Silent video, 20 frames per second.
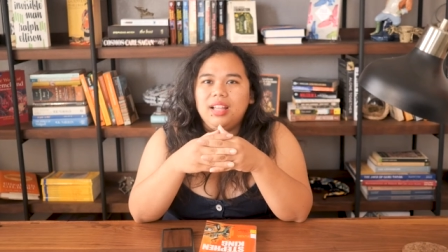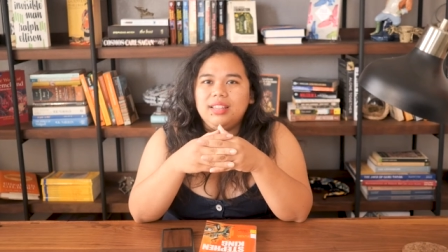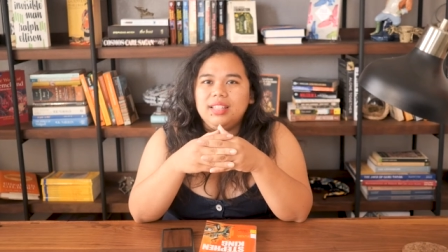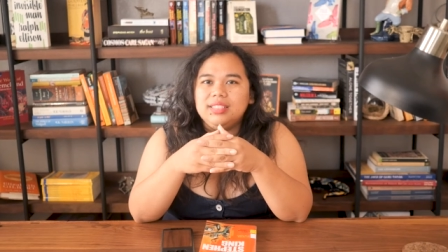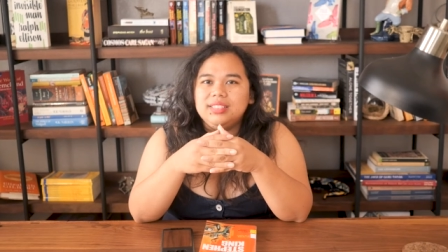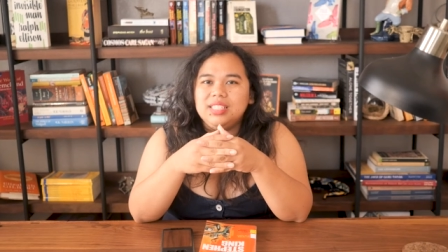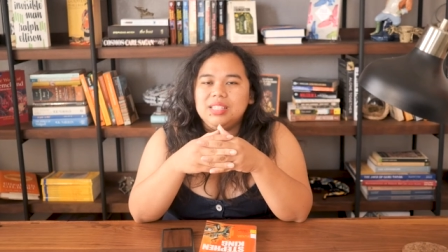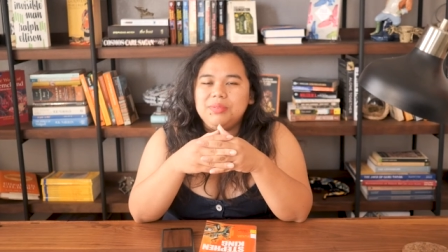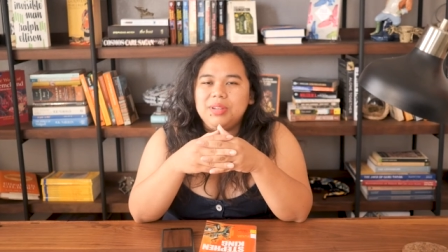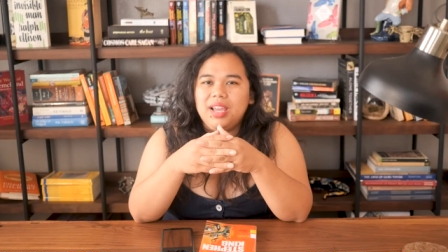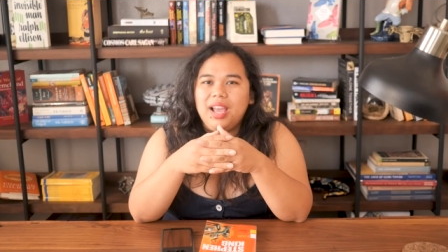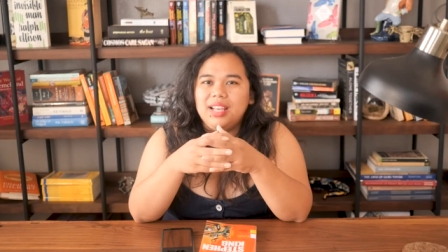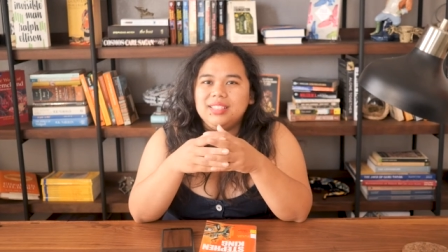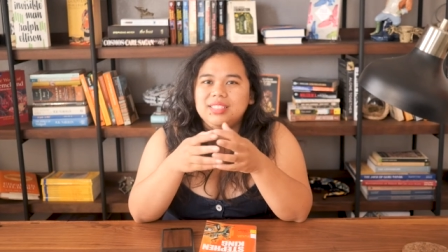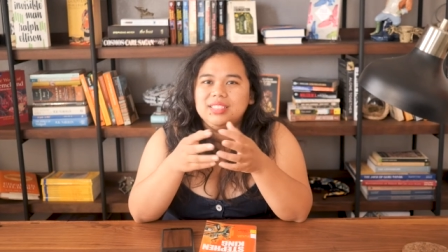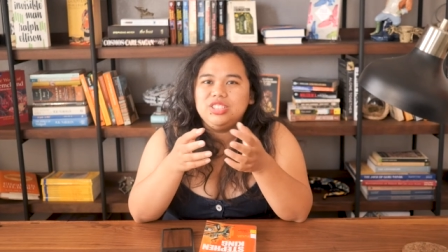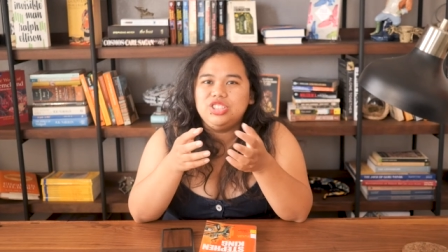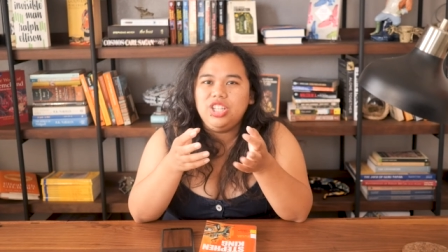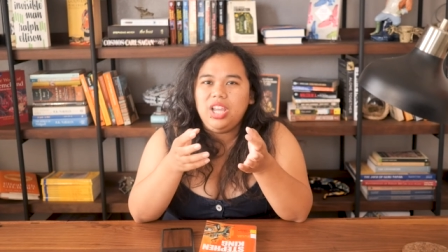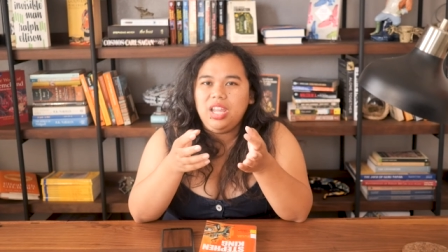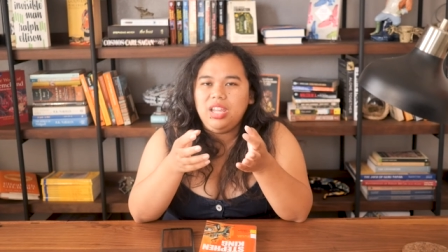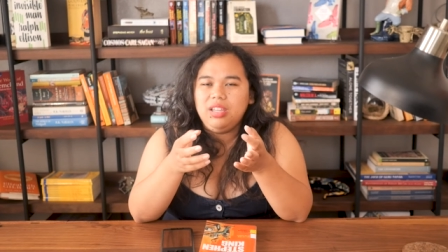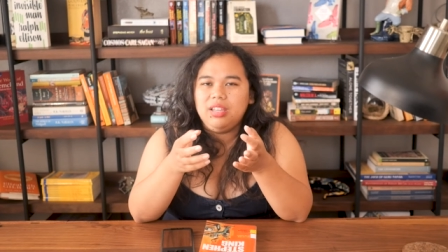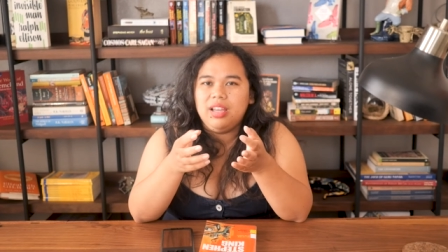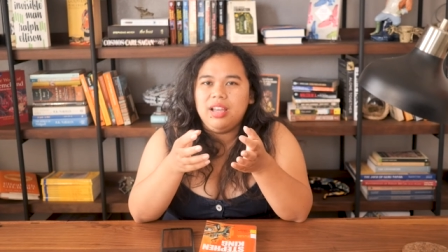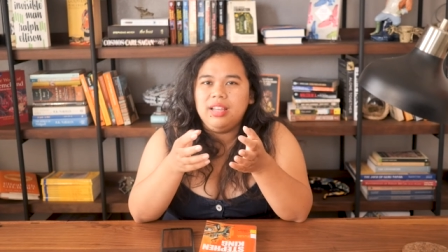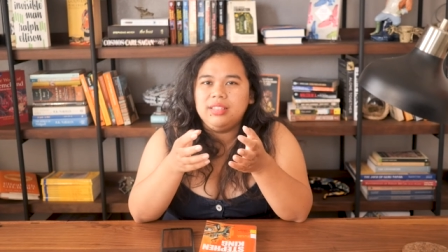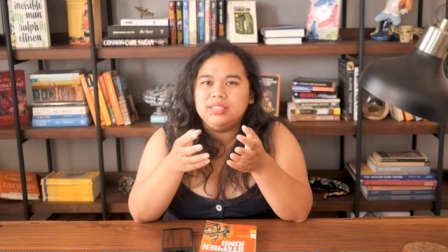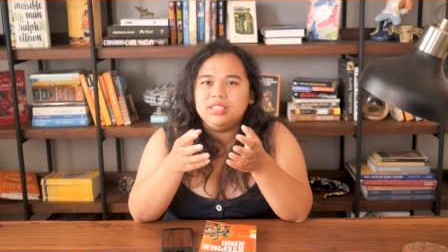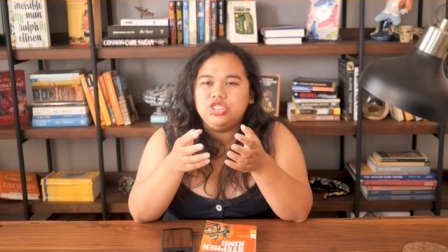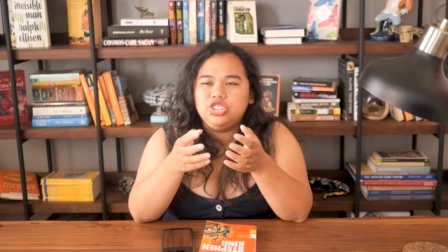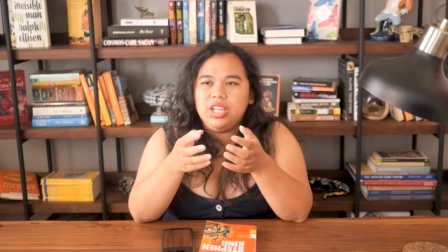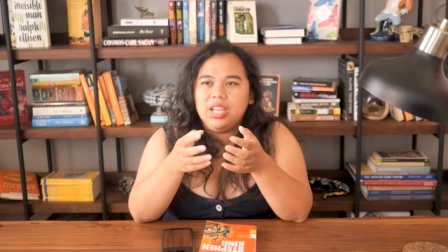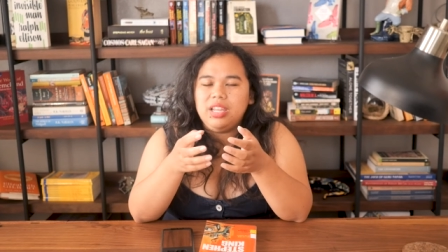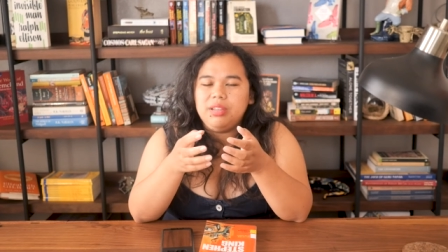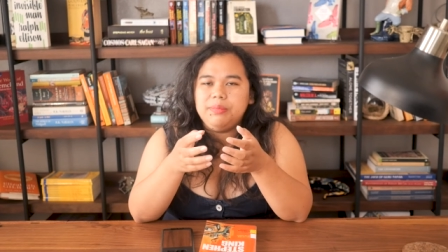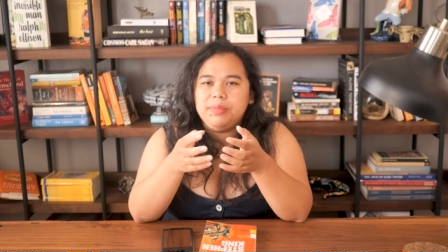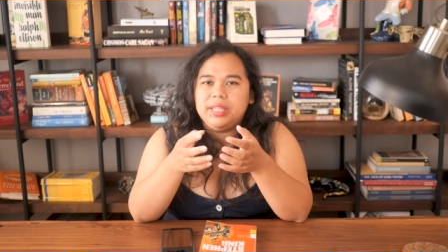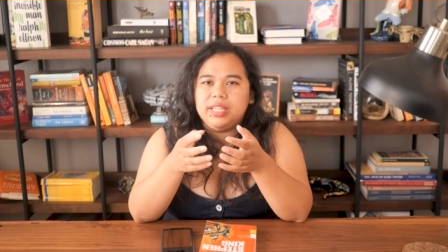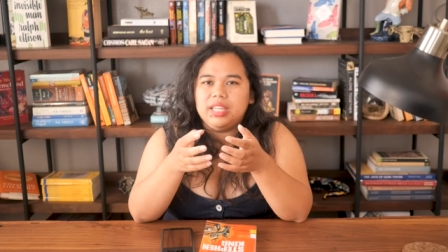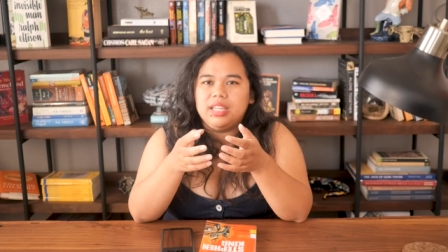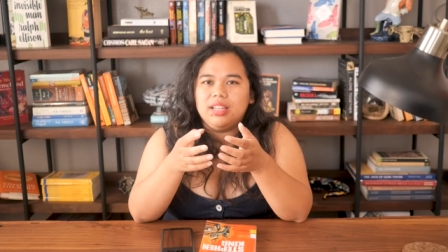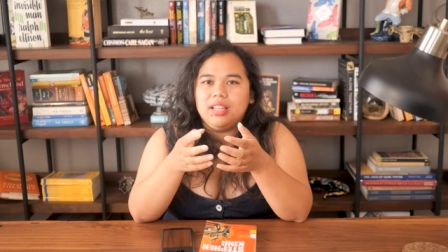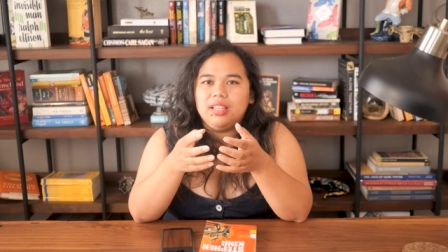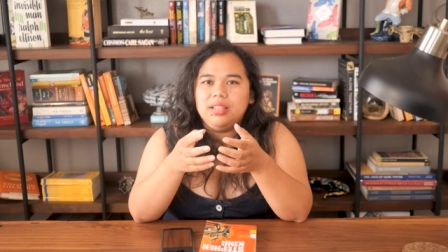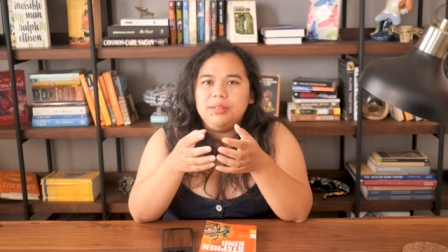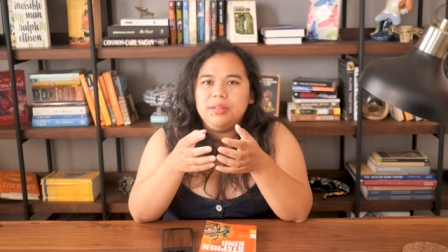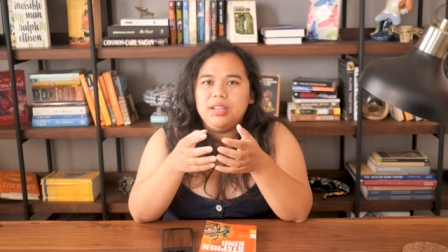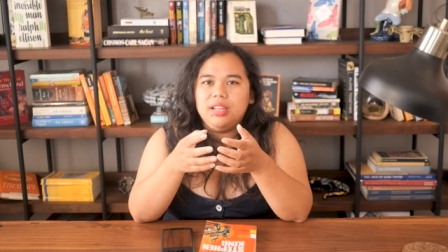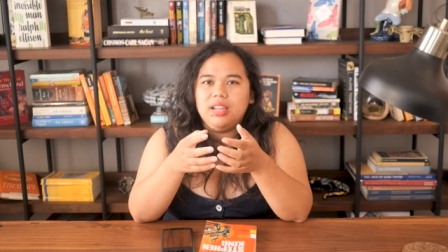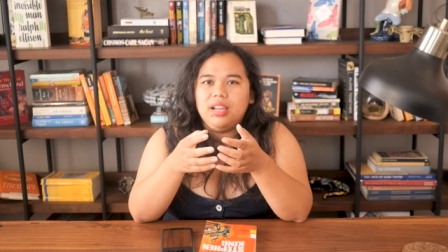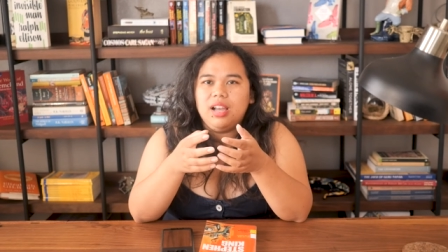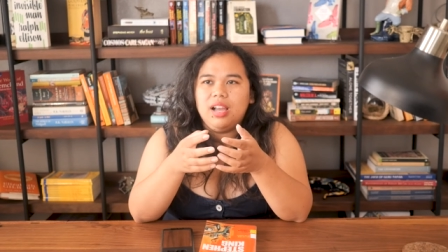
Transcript: at the same time as a Jay, as jamie uh,